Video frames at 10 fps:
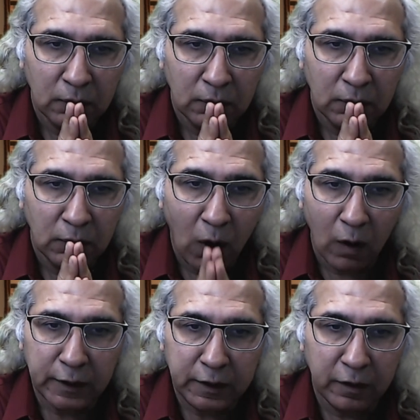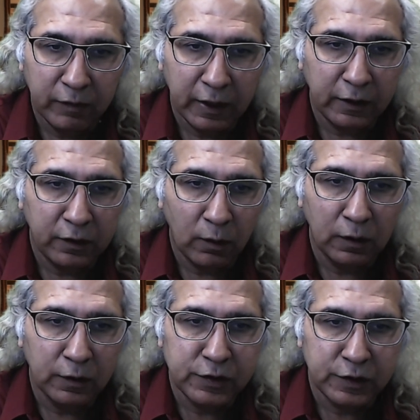cognitive
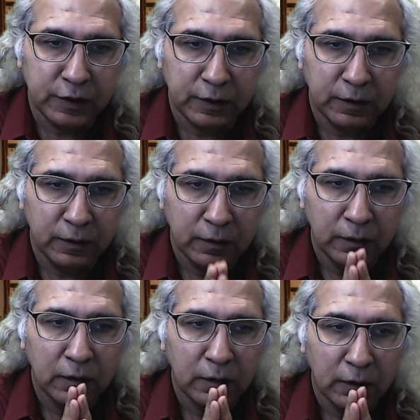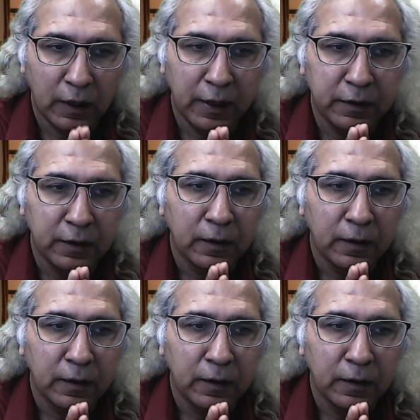narratology, right,